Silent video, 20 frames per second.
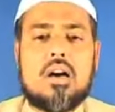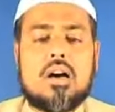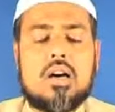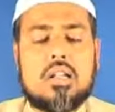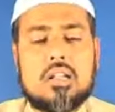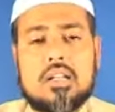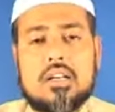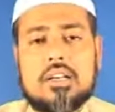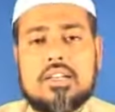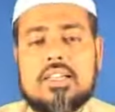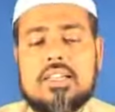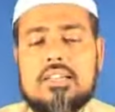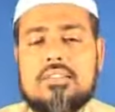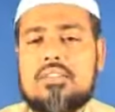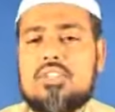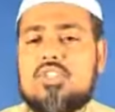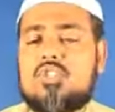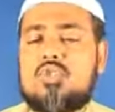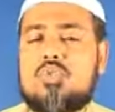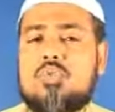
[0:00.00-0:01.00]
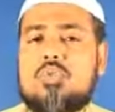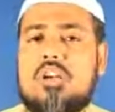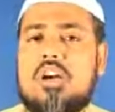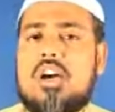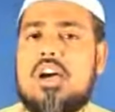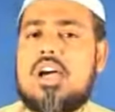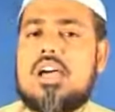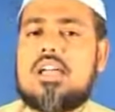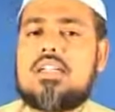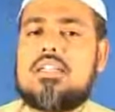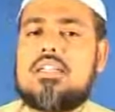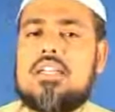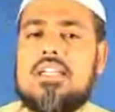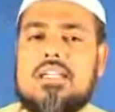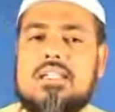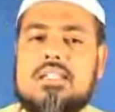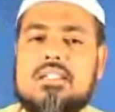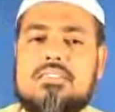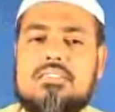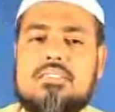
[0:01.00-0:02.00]
Allah gave this surah at the
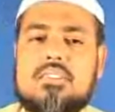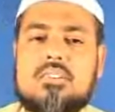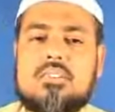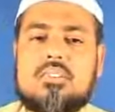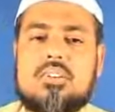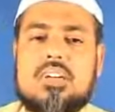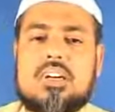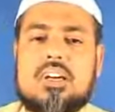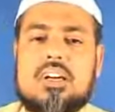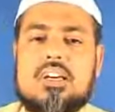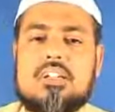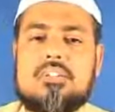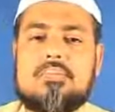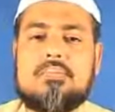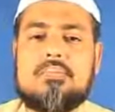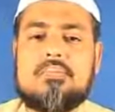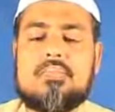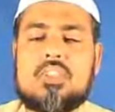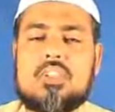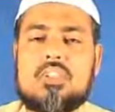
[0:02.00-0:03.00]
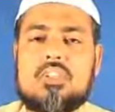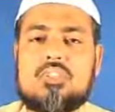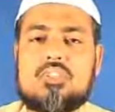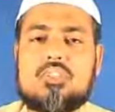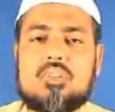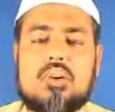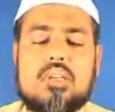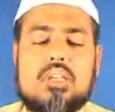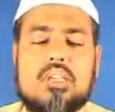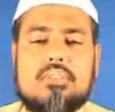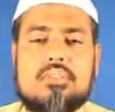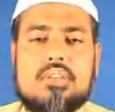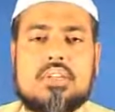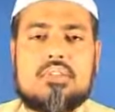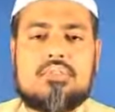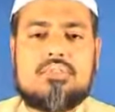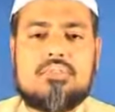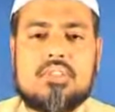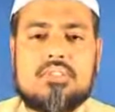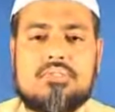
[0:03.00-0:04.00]
end of the Quran, so even
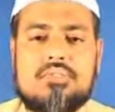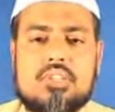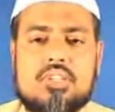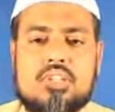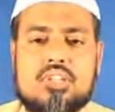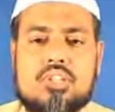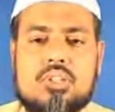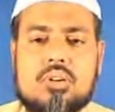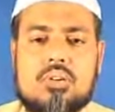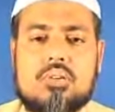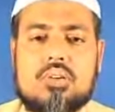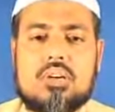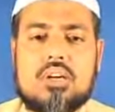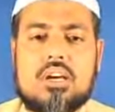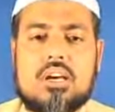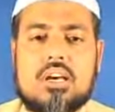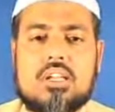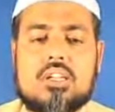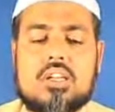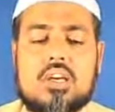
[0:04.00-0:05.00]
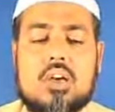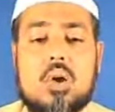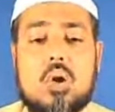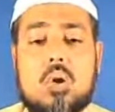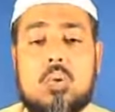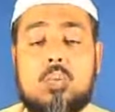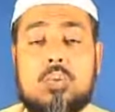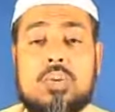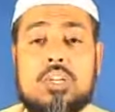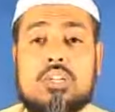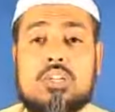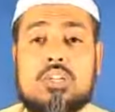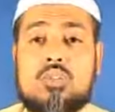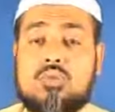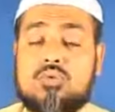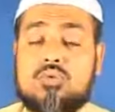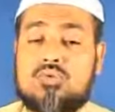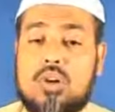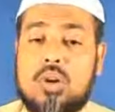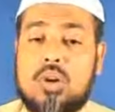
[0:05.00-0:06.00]
if we finish the Quran, we need
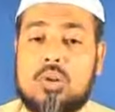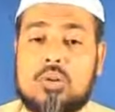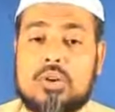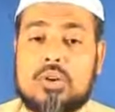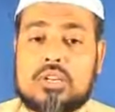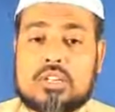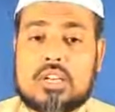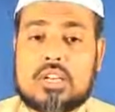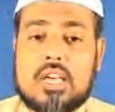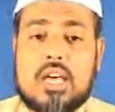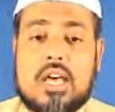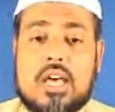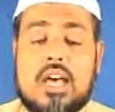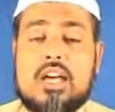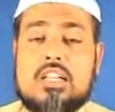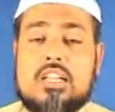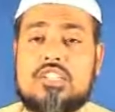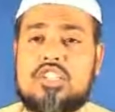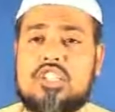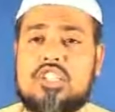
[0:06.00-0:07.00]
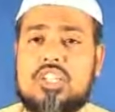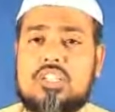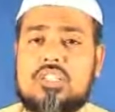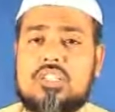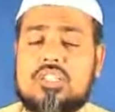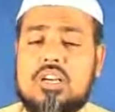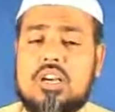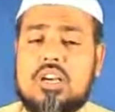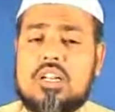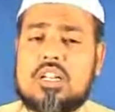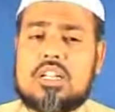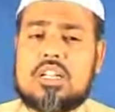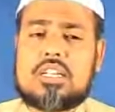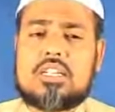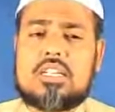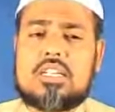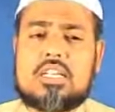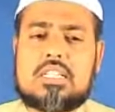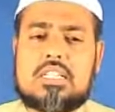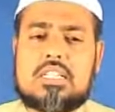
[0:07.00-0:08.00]
to follow it. And shaitan
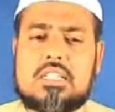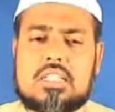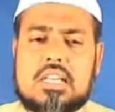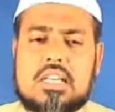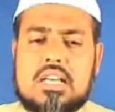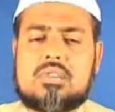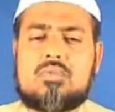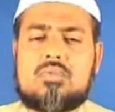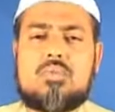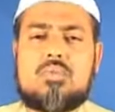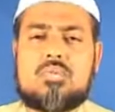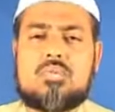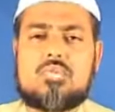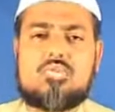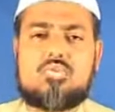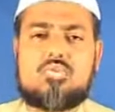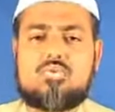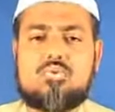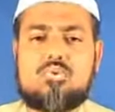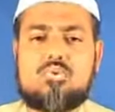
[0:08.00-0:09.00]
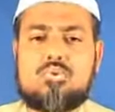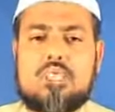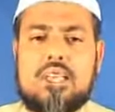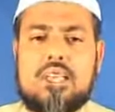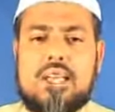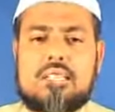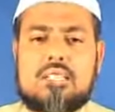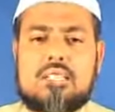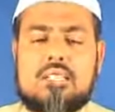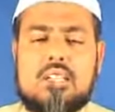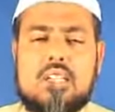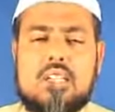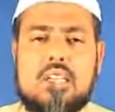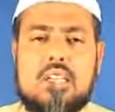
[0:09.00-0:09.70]
does not want us to do that.